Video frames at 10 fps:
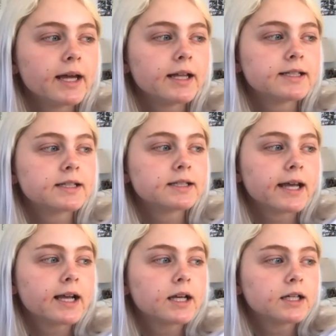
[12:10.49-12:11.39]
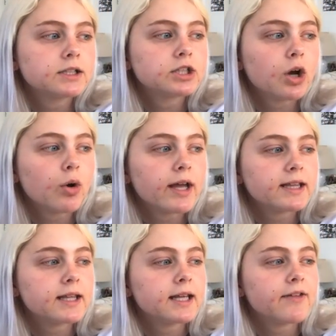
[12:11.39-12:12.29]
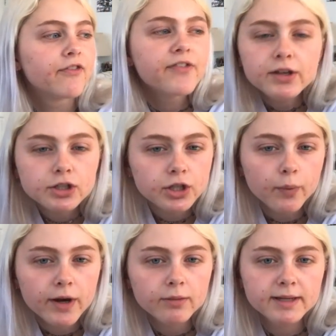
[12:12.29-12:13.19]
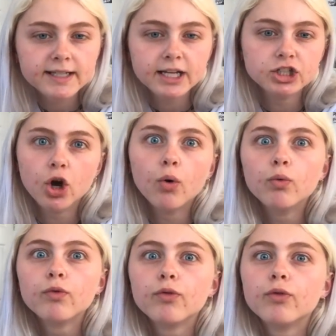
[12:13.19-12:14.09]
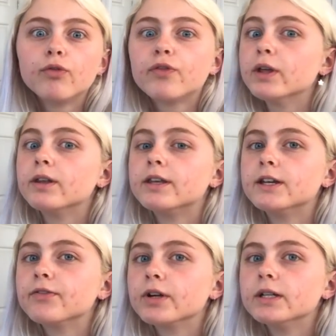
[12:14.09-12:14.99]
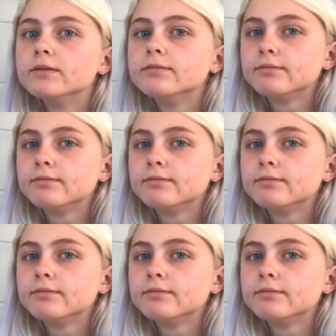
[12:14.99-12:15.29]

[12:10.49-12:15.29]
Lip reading: It's like so it feels so weird because I don't feel different.